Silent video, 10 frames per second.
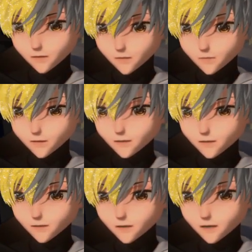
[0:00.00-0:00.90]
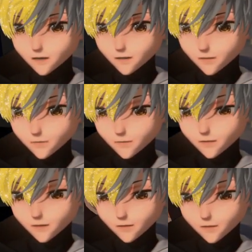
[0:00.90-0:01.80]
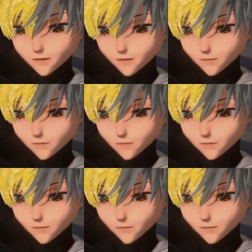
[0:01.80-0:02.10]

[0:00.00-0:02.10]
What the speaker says: This is a standard emissive up here.